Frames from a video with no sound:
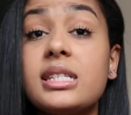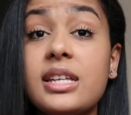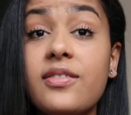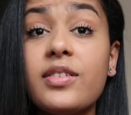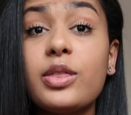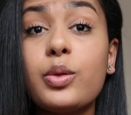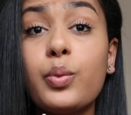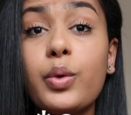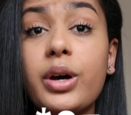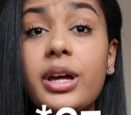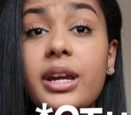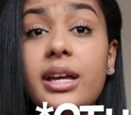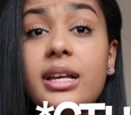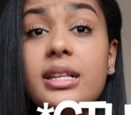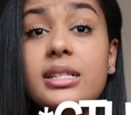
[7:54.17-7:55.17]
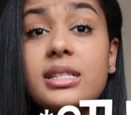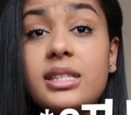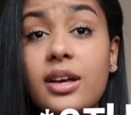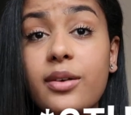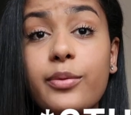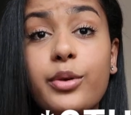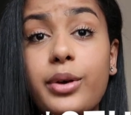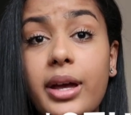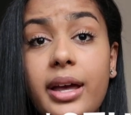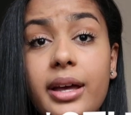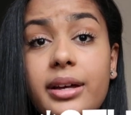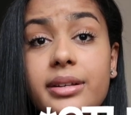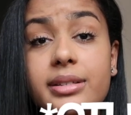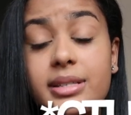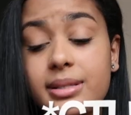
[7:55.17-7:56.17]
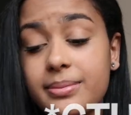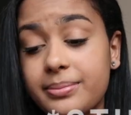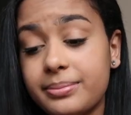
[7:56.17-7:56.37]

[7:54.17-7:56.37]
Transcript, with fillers: Seventh one is deviled eggs.